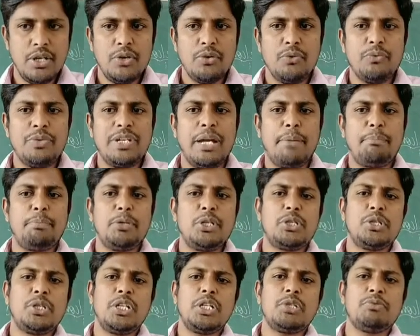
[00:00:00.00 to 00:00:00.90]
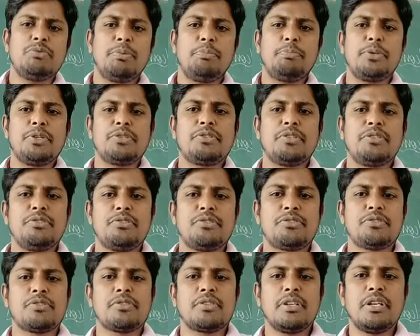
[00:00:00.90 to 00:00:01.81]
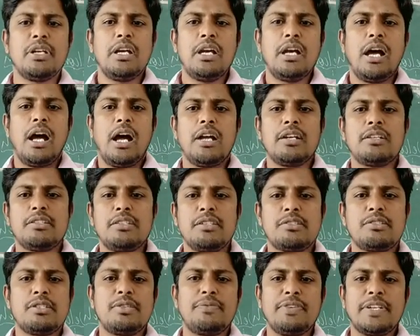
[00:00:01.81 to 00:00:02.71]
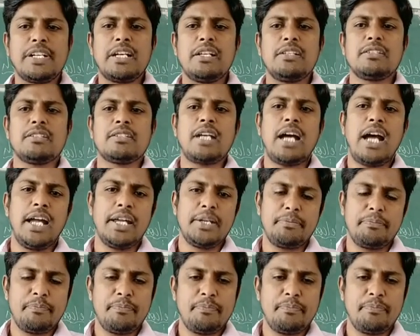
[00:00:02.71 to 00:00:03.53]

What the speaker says: We appreciate your presence at this difficult time.